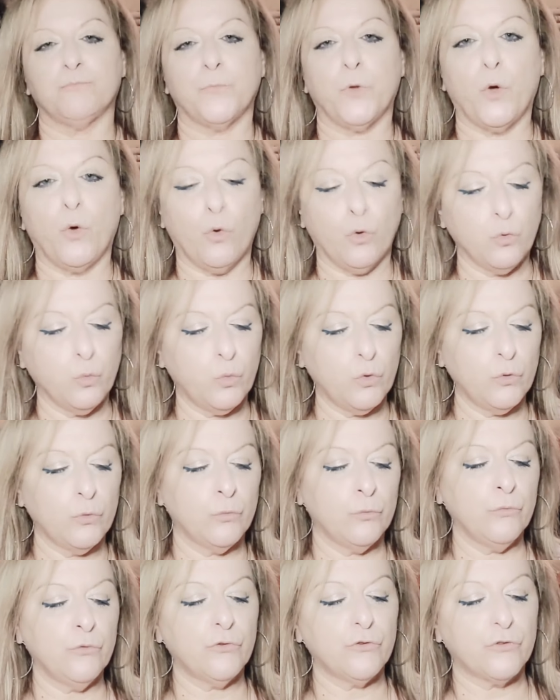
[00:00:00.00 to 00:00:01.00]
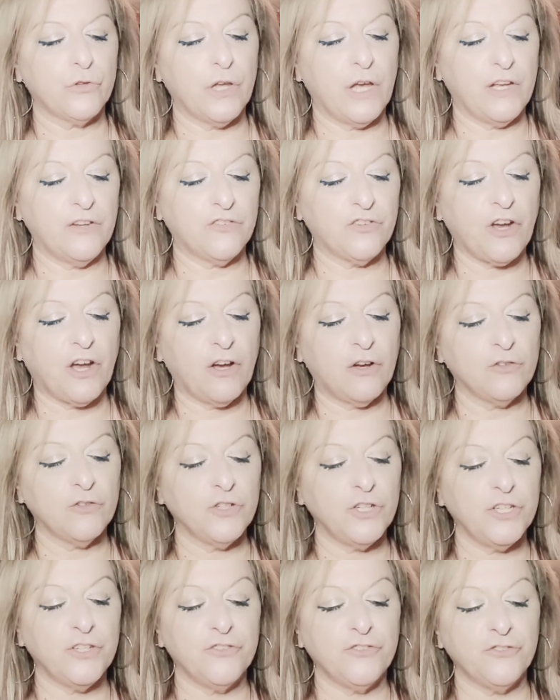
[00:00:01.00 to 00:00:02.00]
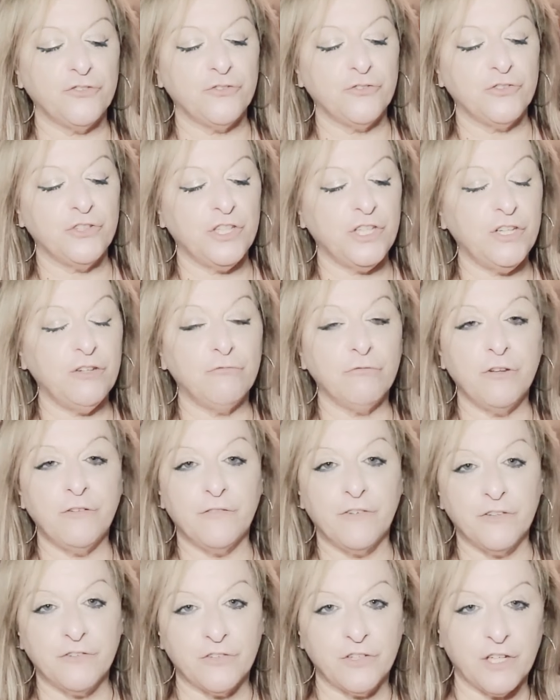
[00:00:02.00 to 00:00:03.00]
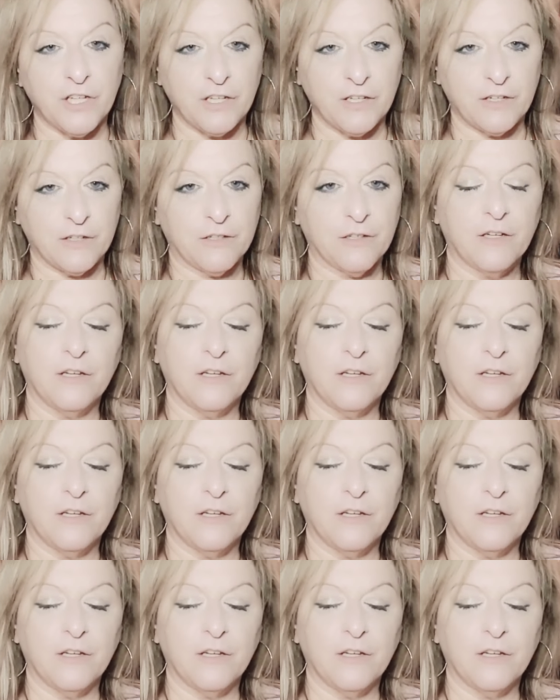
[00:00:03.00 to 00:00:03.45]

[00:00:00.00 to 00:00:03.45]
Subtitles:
Old wounds and childhood issues need revisiting.